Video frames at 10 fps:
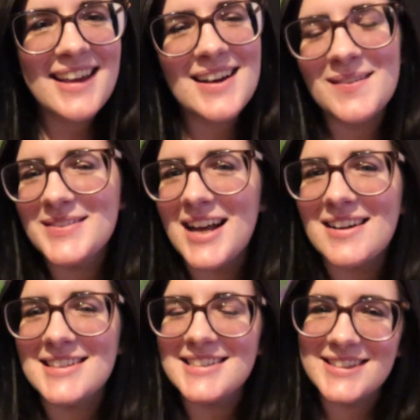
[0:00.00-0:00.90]
comes
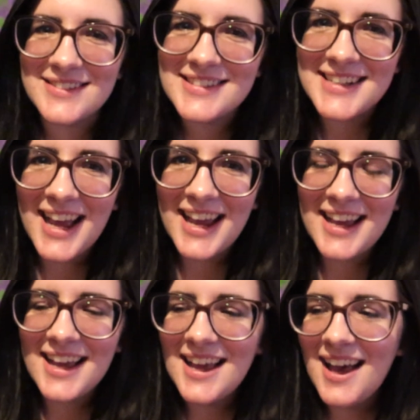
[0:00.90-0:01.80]
out on
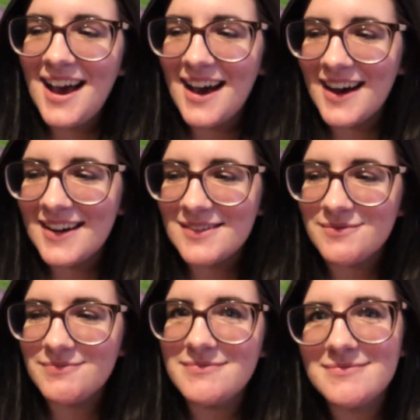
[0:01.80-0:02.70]
Tuesday.
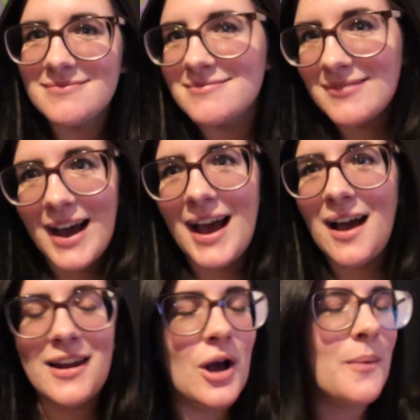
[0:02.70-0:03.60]
I
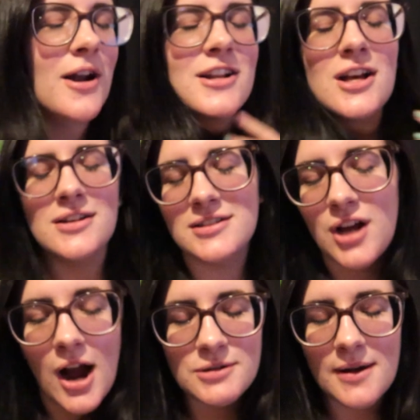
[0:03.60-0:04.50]
know we already
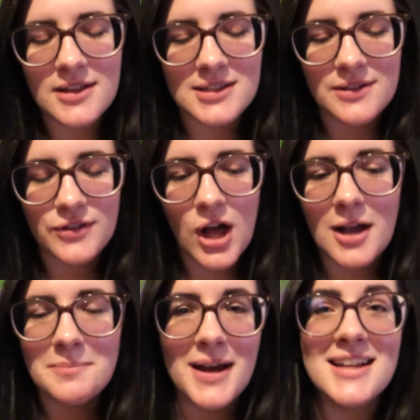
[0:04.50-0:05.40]
talked about this in the
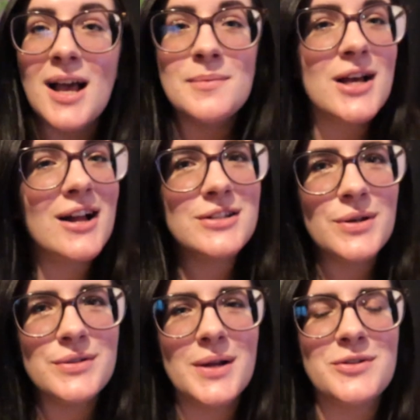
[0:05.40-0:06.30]
vlog, but it comes out on
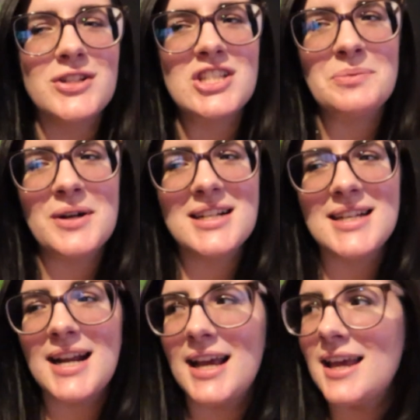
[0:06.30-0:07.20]
Tuesday, which is super
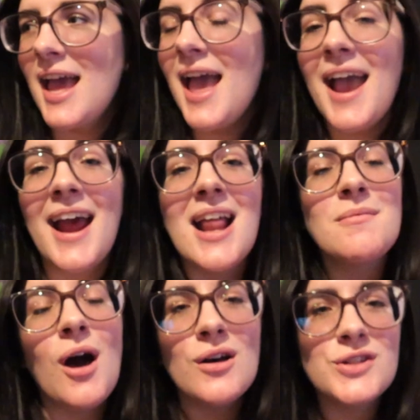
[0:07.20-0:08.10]
exciting. And
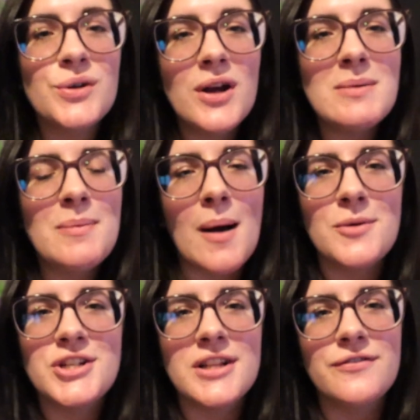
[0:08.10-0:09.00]
I'm also going to be
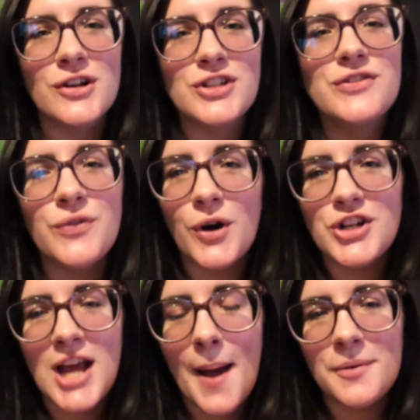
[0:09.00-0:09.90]
publishing the first 4
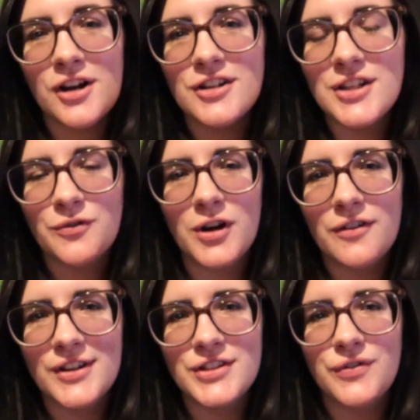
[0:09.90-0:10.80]
chapters of
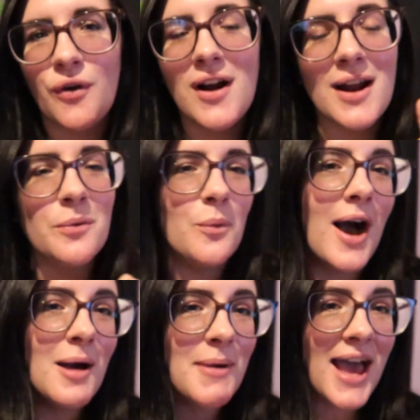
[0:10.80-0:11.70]
Waterfronts 4 on
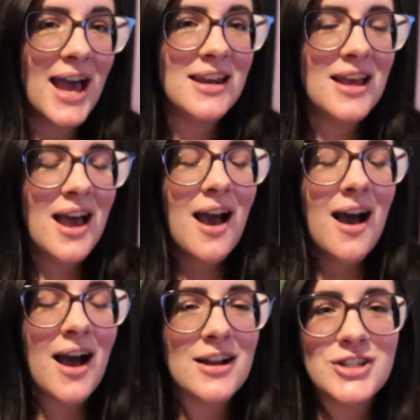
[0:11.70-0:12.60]
Wattpad
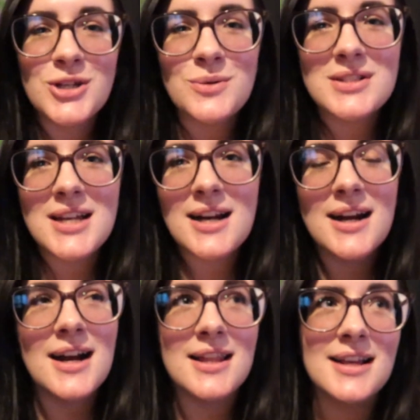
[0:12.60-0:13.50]
on Tuesday
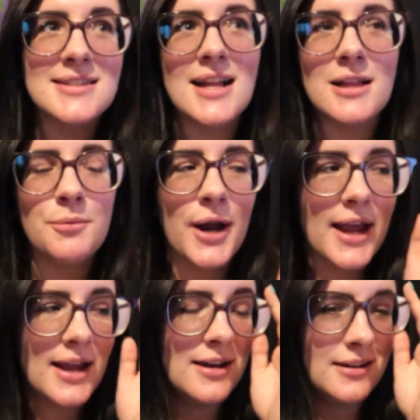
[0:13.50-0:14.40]
to kind of like
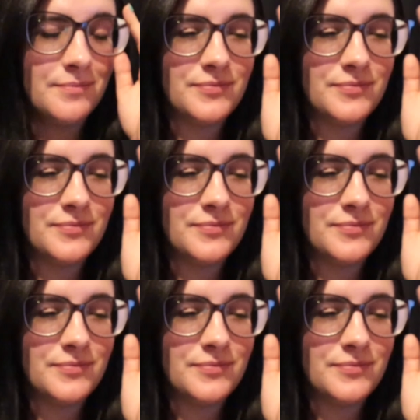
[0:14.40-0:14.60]
celebrate and